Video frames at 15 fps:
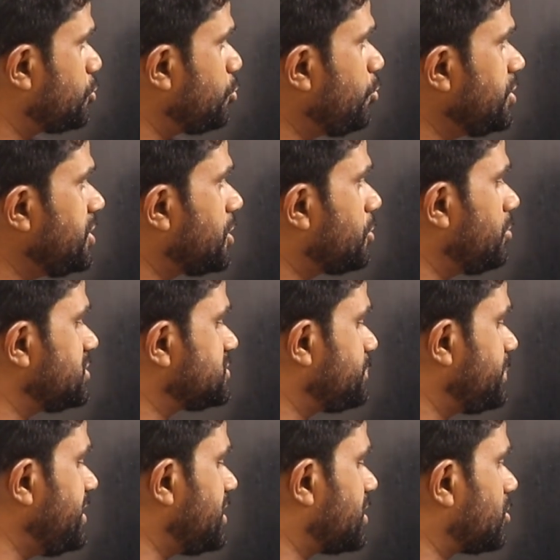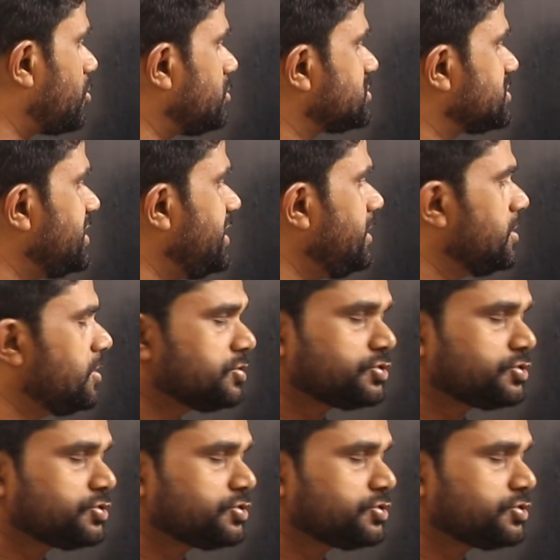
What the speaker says: tau equals P cross E.